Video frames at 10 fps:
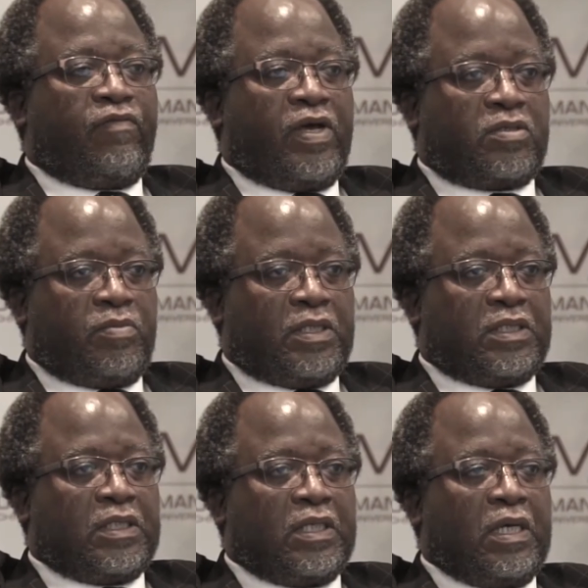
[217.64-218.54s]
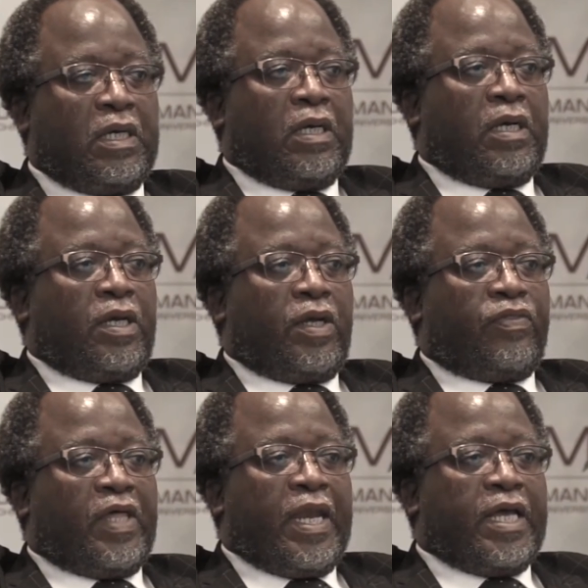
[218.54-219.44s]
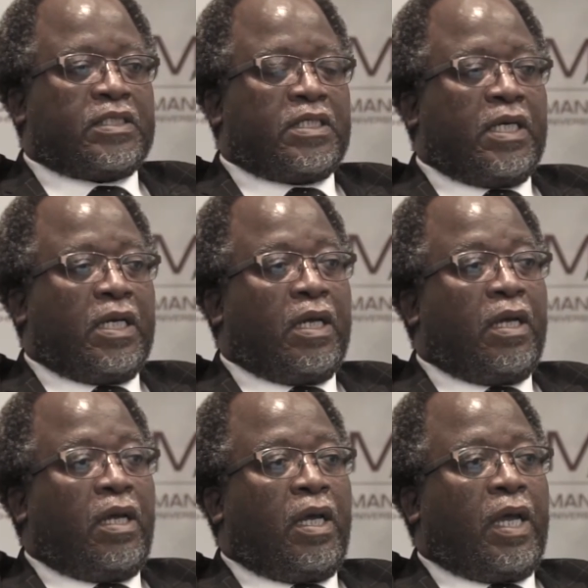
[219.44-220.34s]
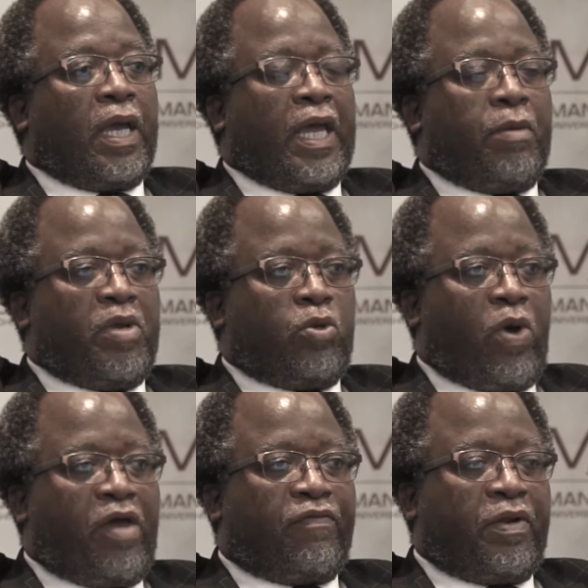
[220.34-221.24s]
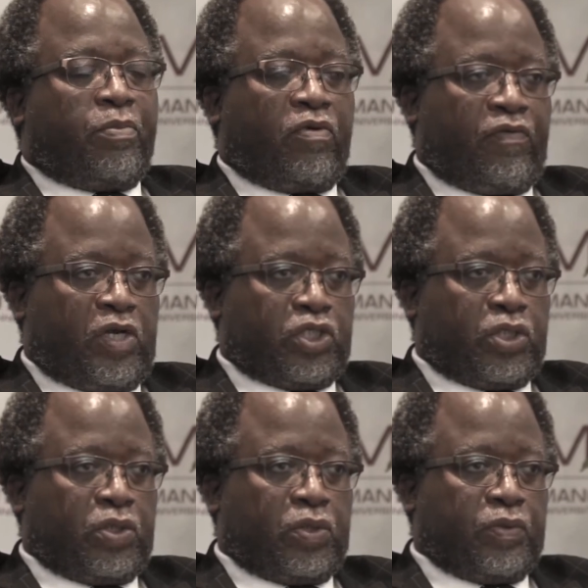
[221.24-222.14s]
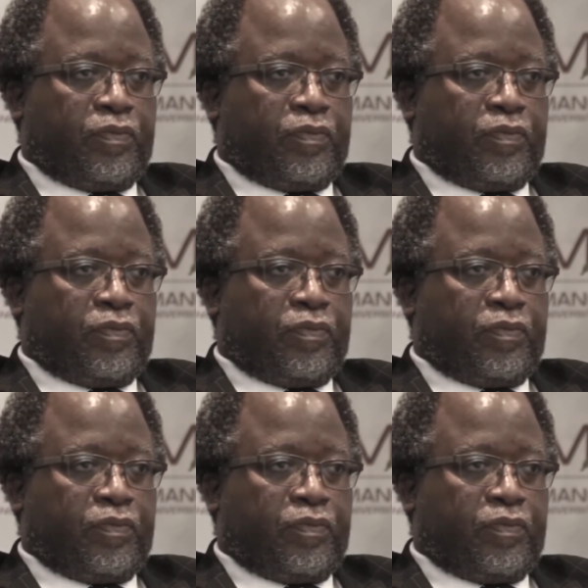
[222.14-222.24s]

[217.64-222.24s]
investment in the nursing and midwifery profession.